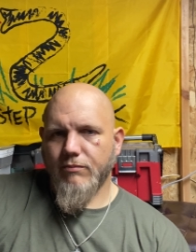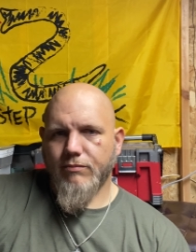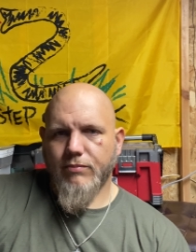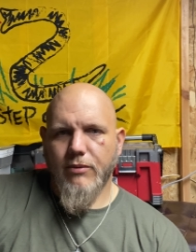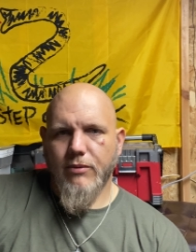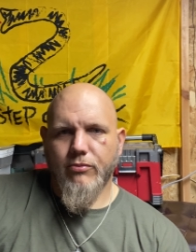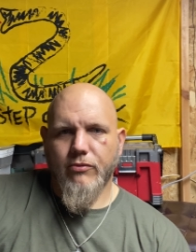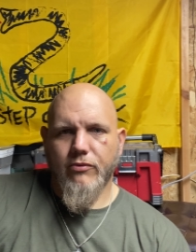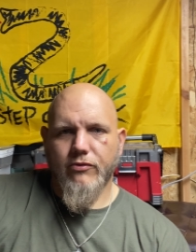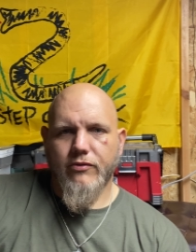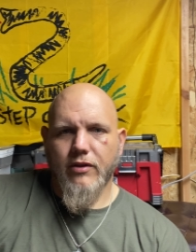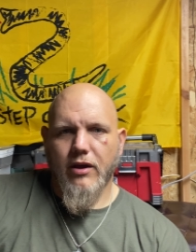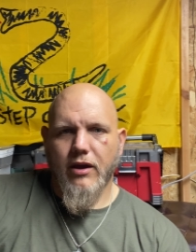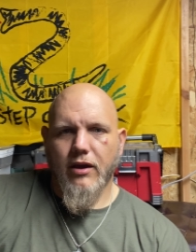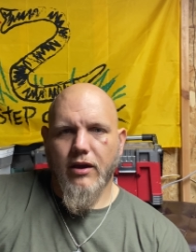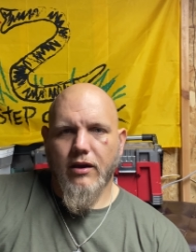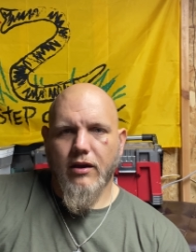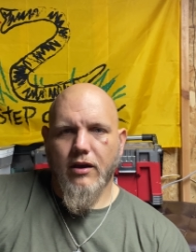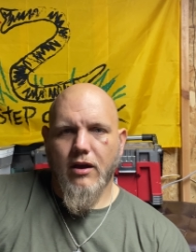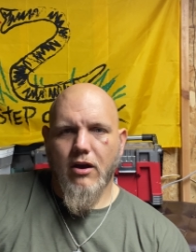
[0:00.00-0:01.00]
people
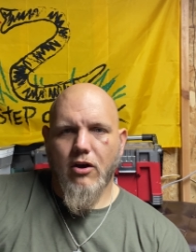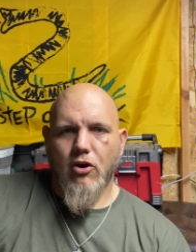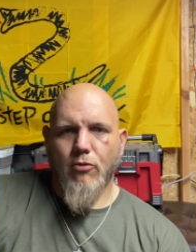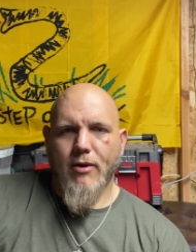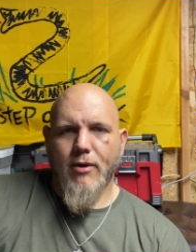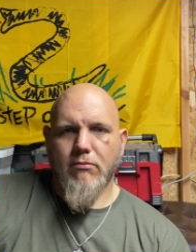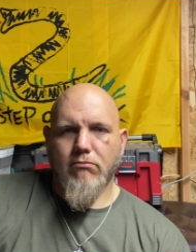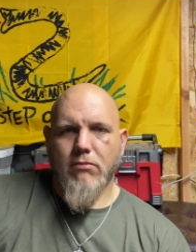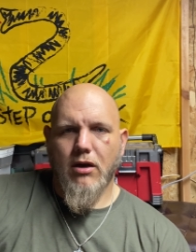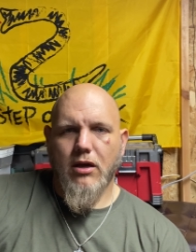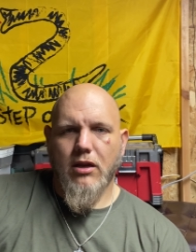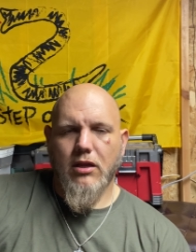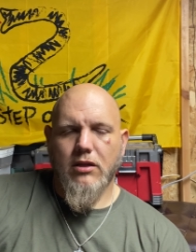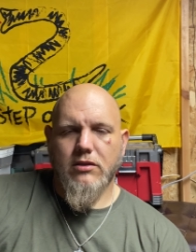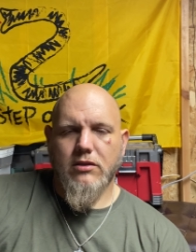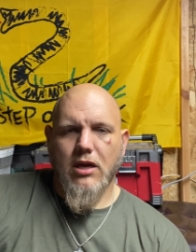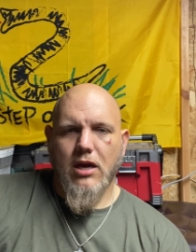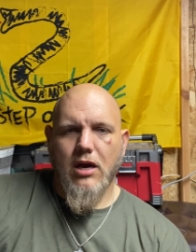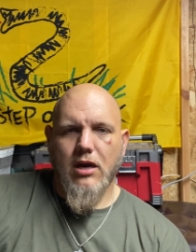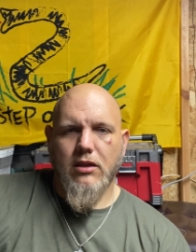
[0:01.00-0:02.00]
say, oh, my buddy's
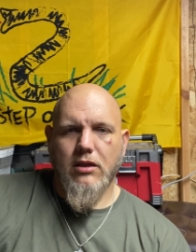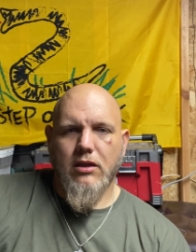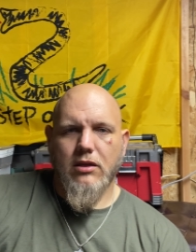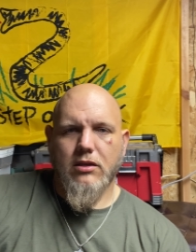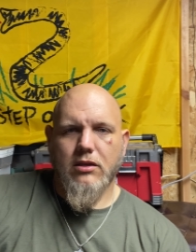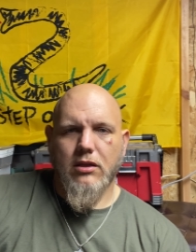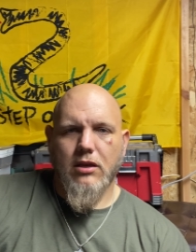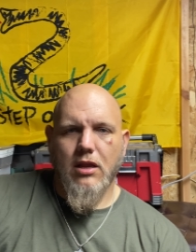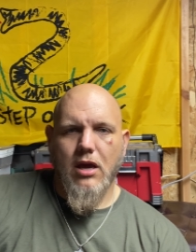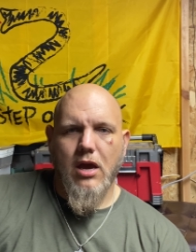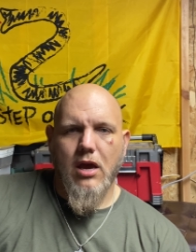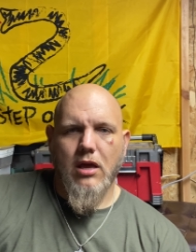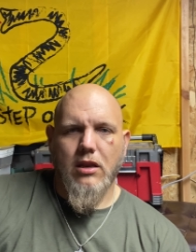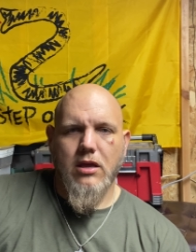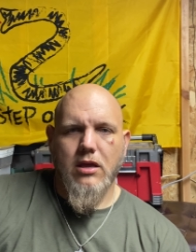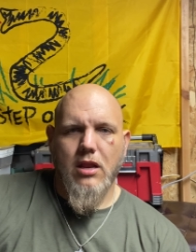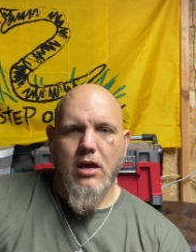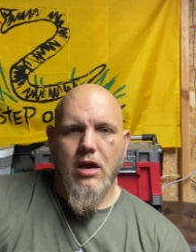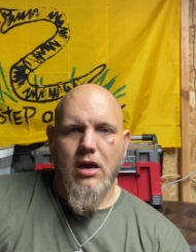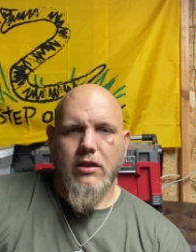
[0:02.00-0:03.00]
got this and that, and
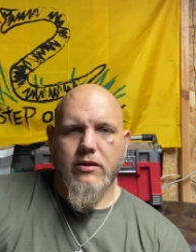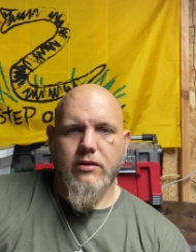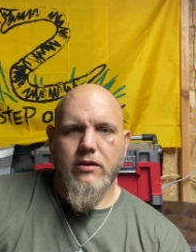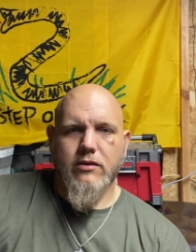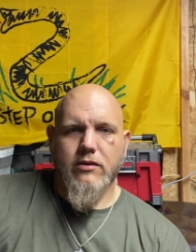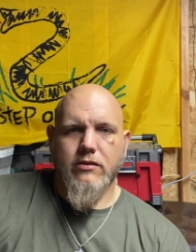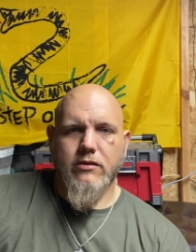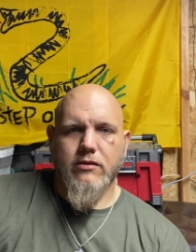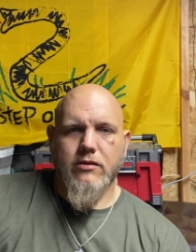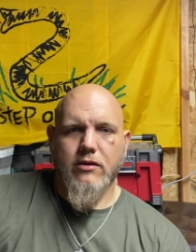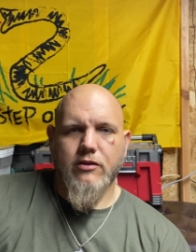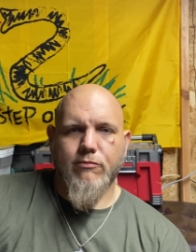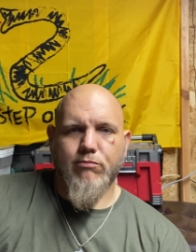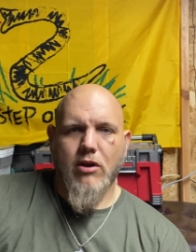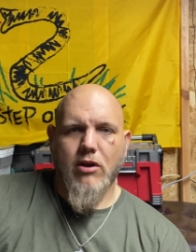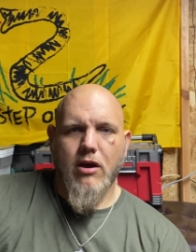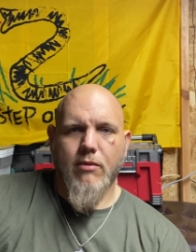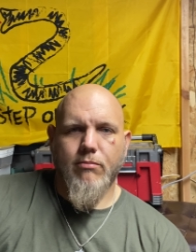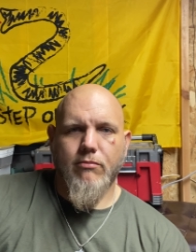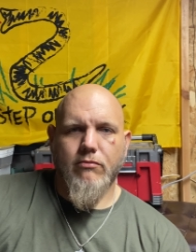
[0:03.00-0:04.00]
it had such and such
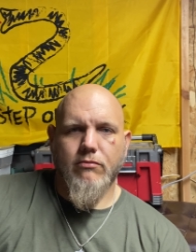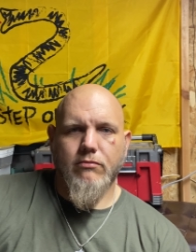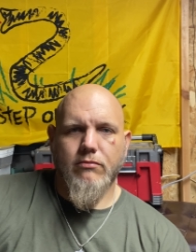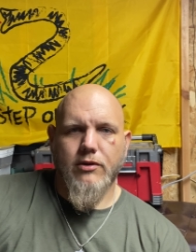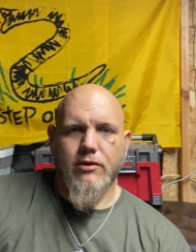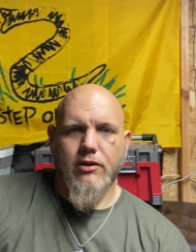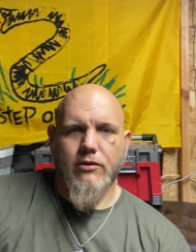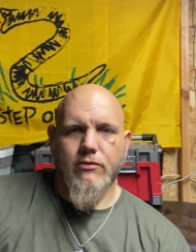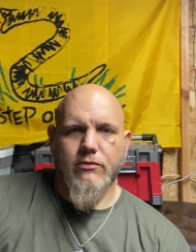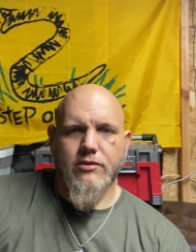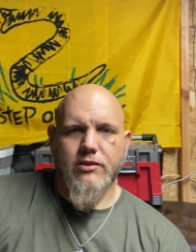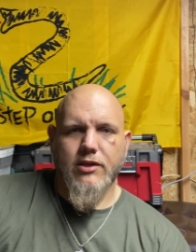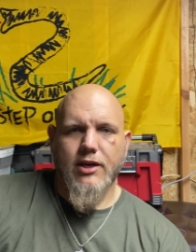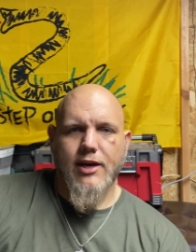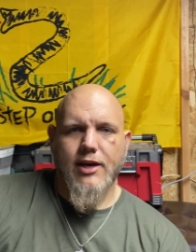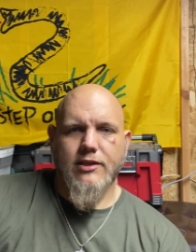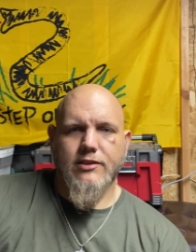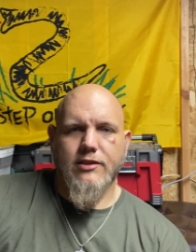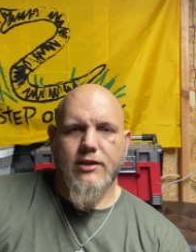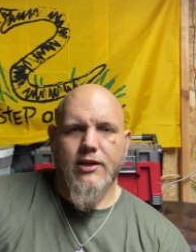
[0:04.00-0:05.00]
problem, and it was
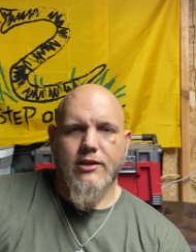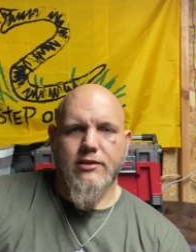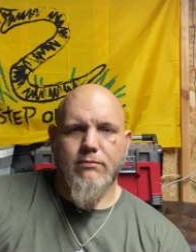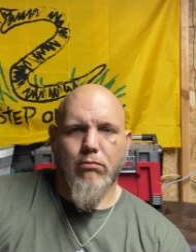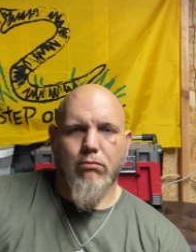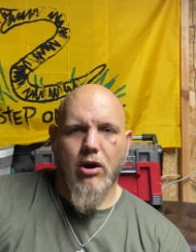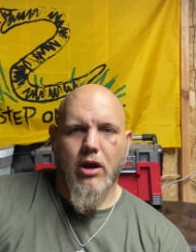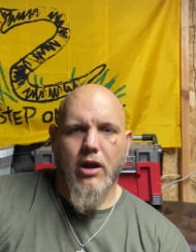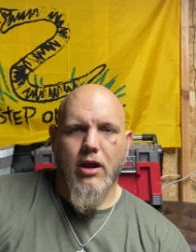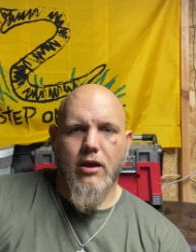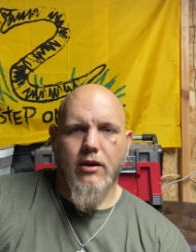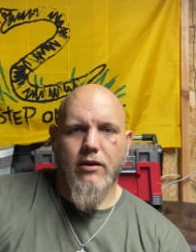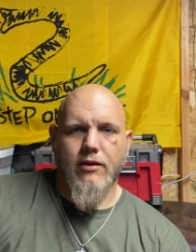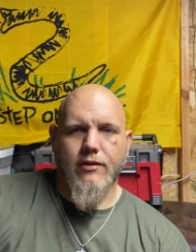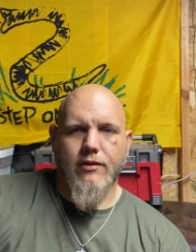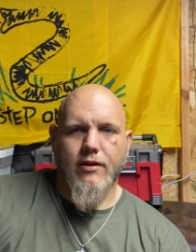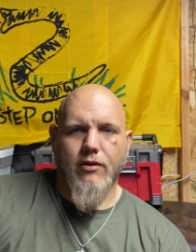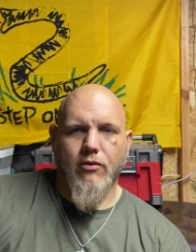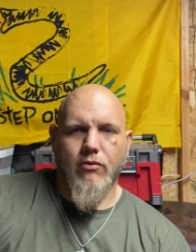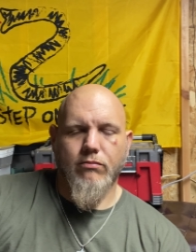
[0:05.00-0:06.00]
XX brand,
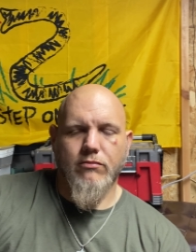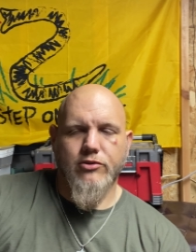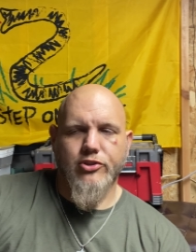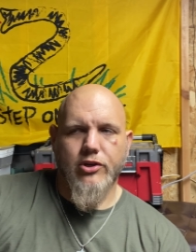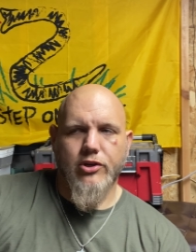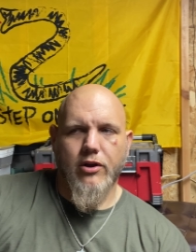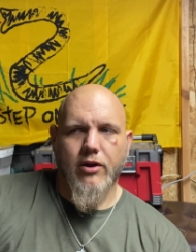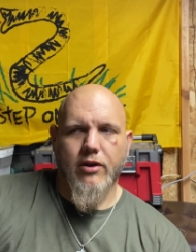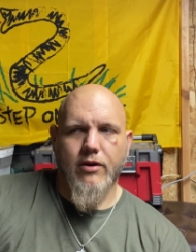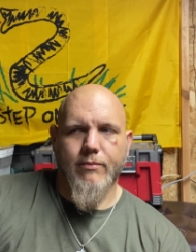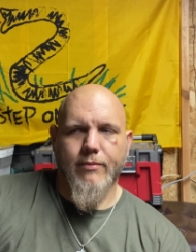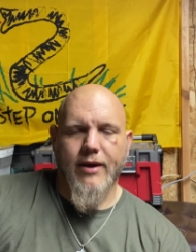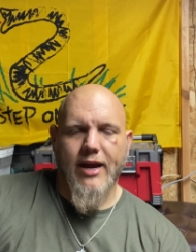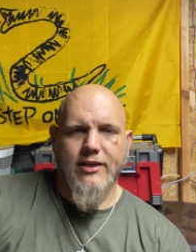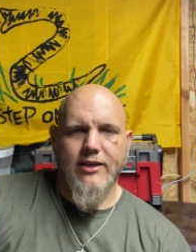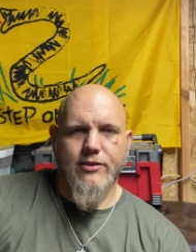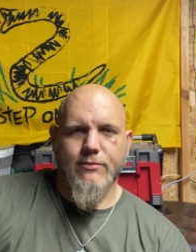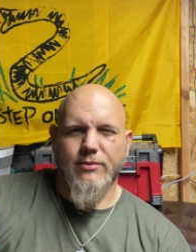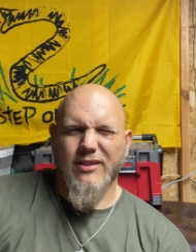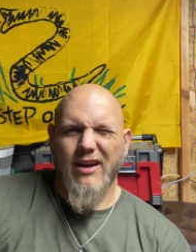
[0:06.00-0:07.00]
and they'll shit on it and
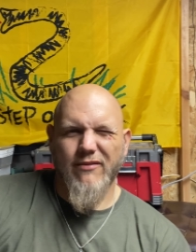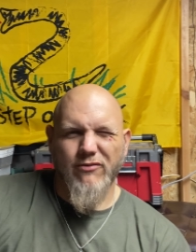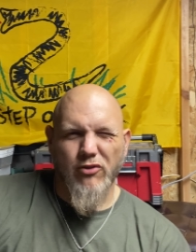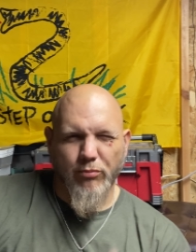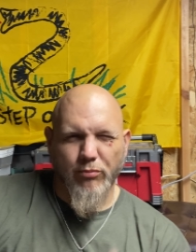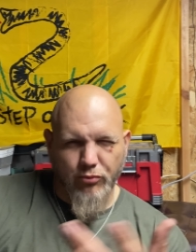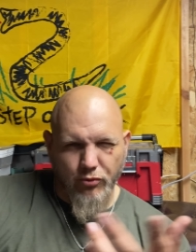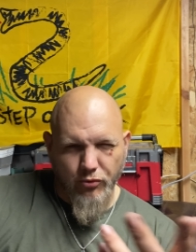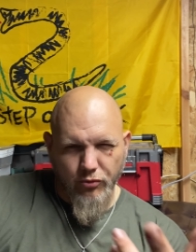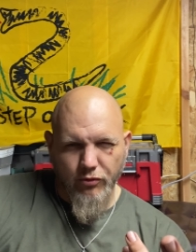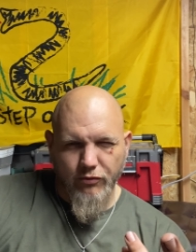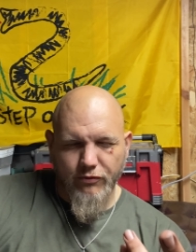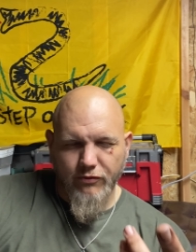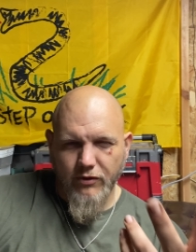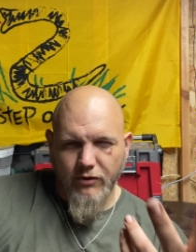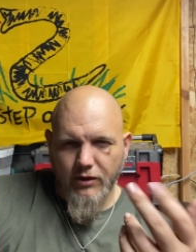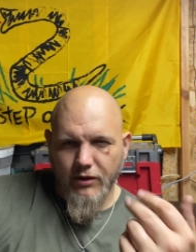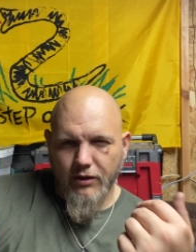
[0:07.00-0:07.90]
bash it, but they have no proof.